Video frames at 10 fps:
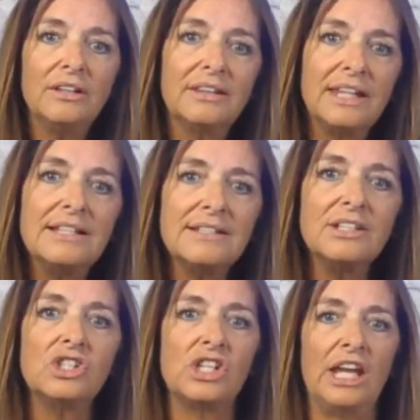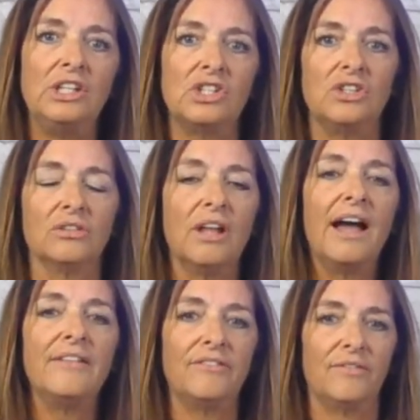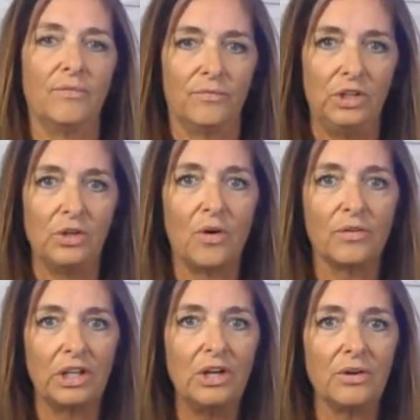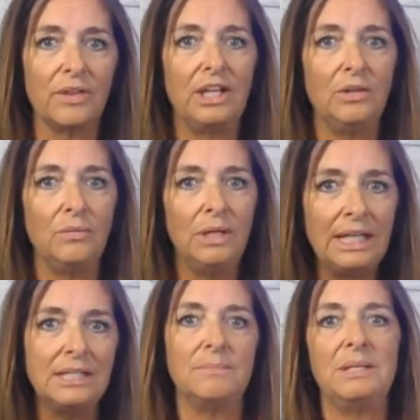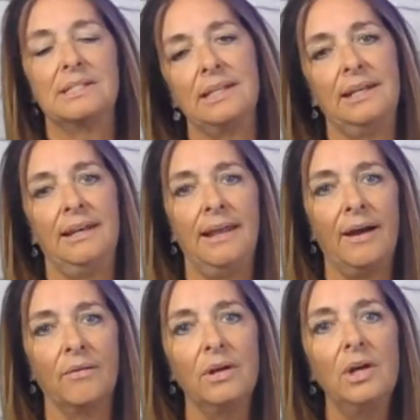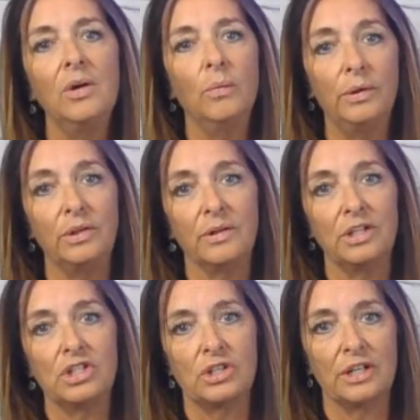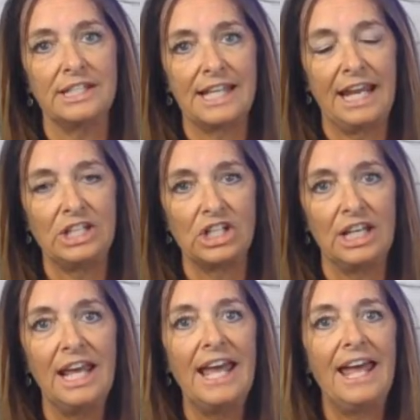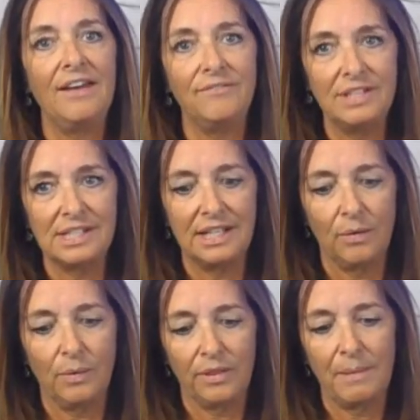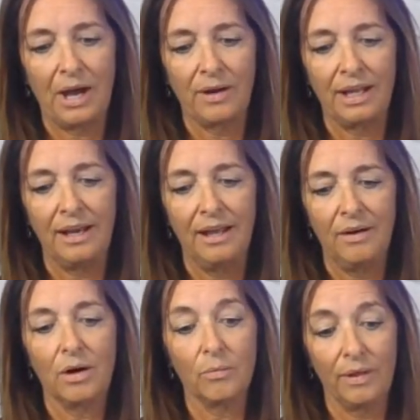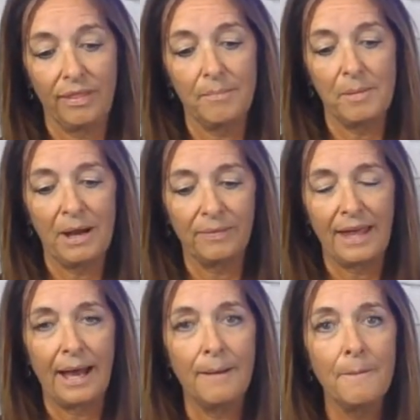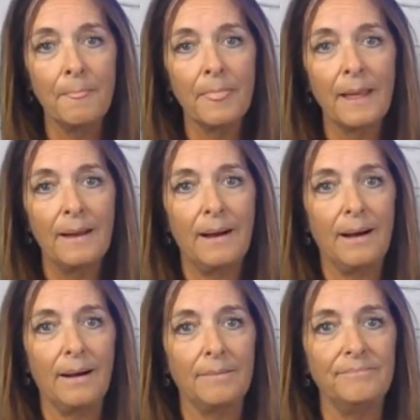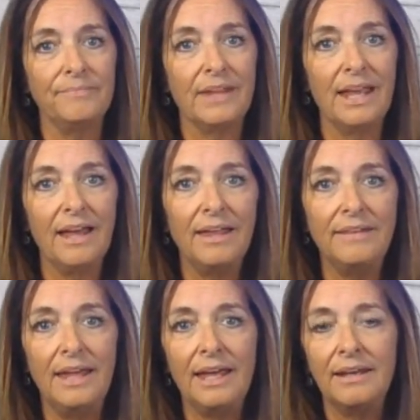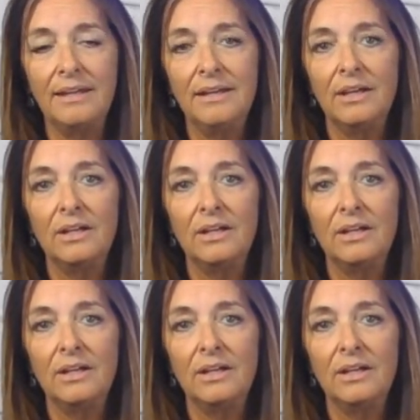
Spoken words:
Things can change in your life year over year that you need to be sitting down with your insurance agent and visiting with them about that. And then,